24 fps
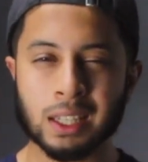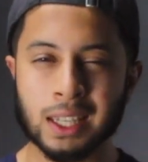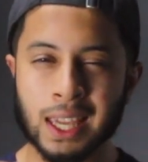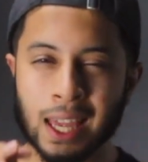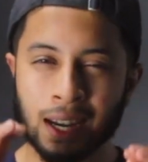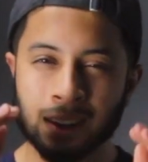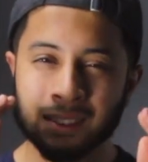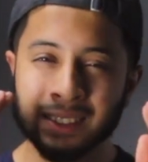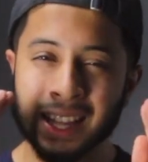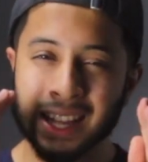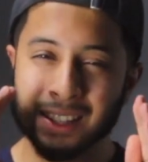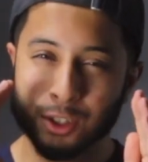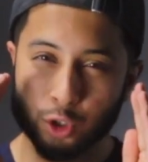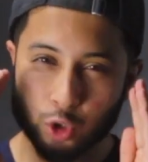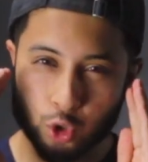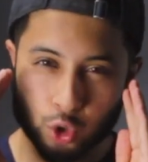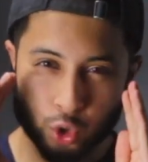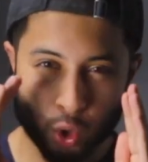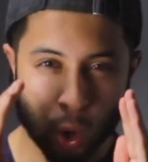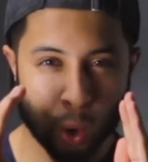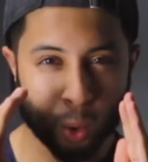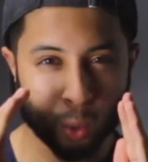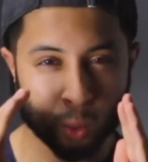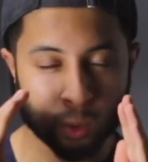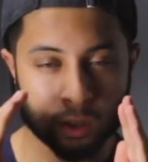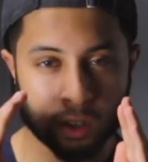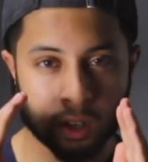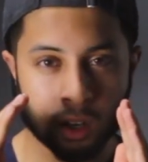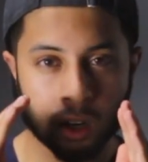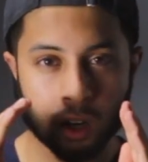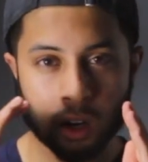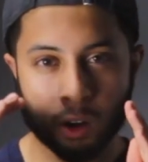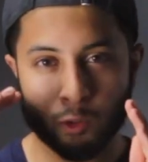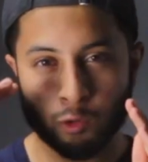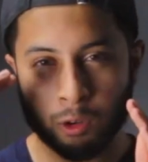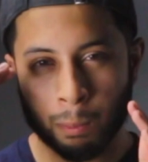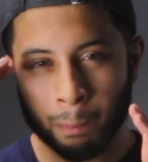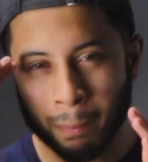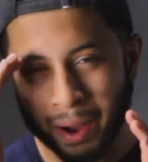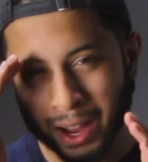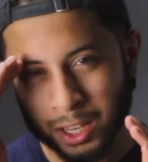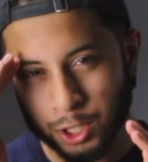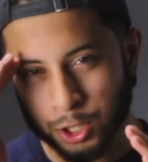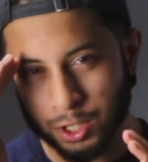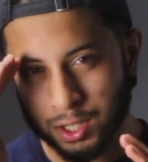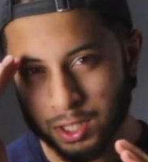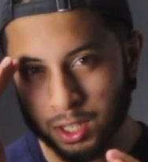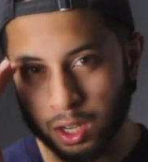get in that zone.
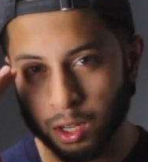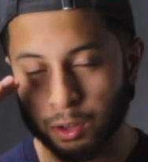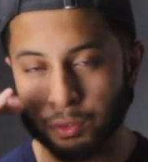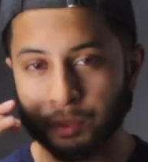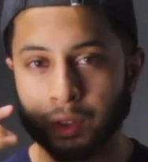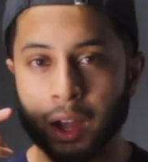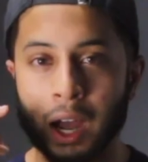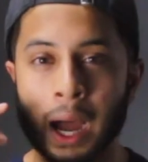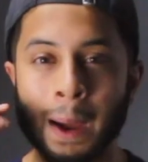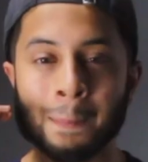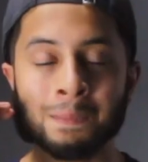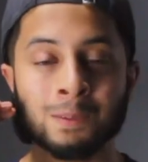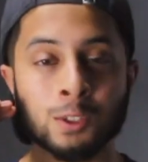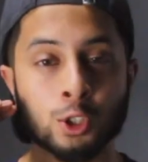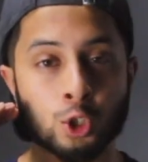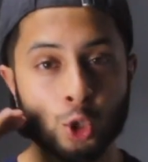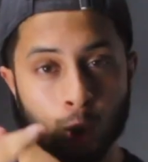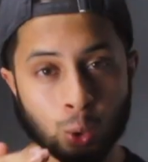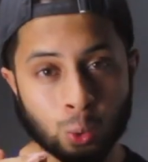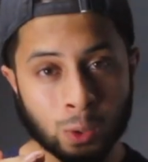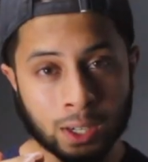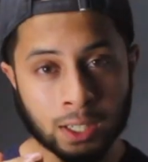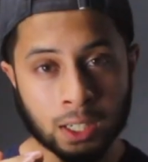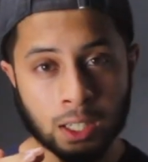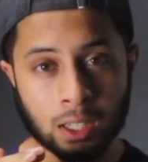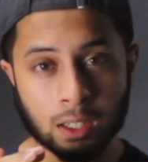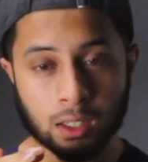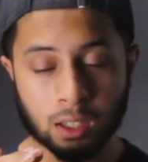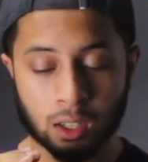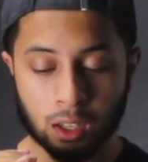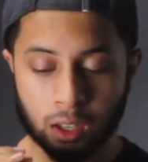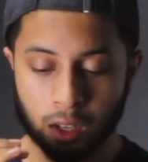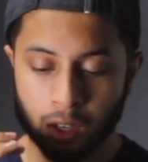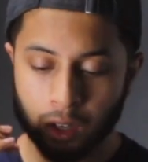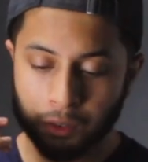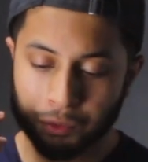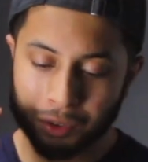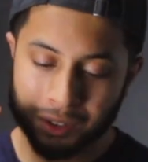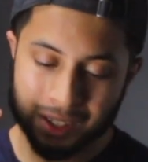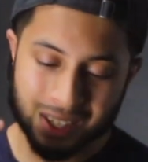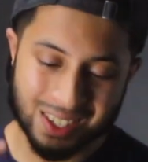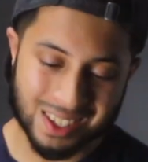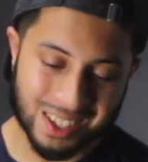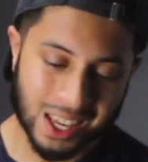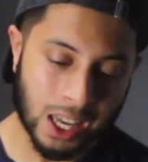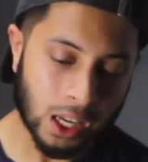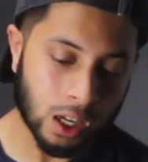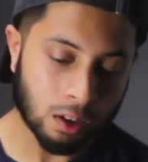Remind yourself, I'm doing it for
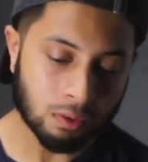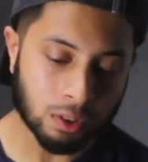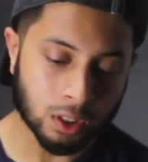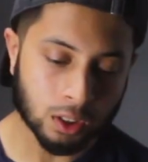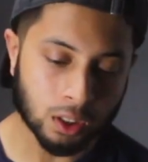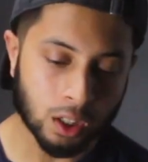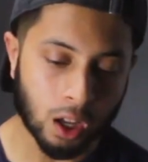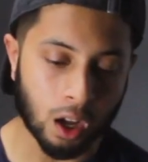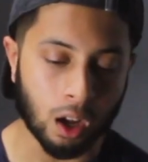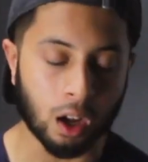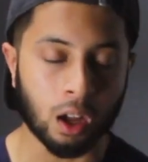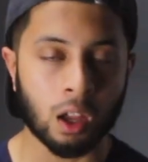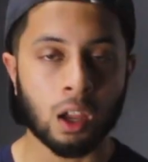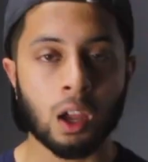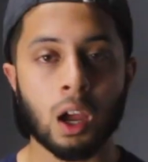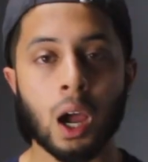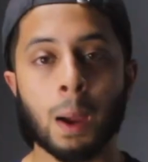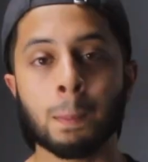the sake of Allah.